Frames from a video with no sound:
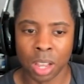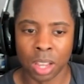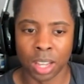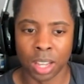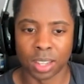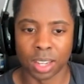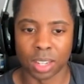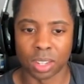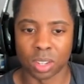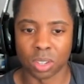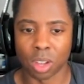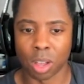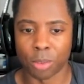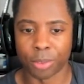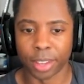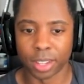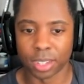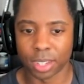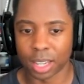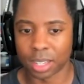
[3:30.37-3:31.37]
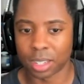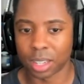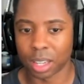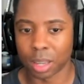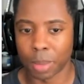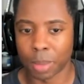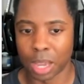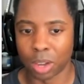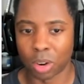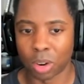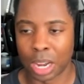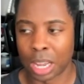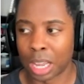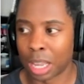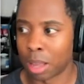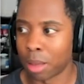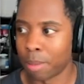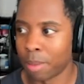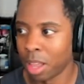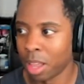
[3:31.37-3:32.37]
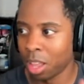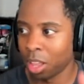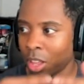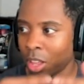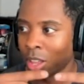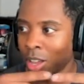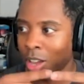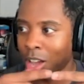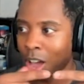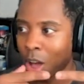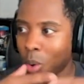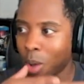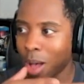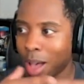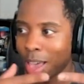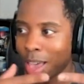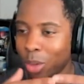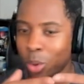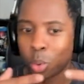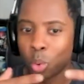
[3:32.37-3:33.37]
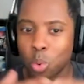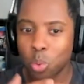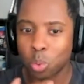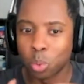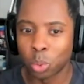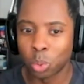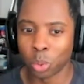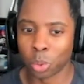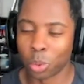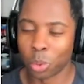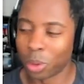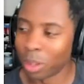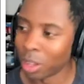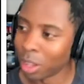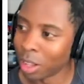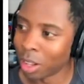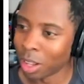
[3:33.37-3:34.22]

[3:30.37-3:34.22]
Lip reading: He takes his offense, gets the command grab, Kawaii Uwu,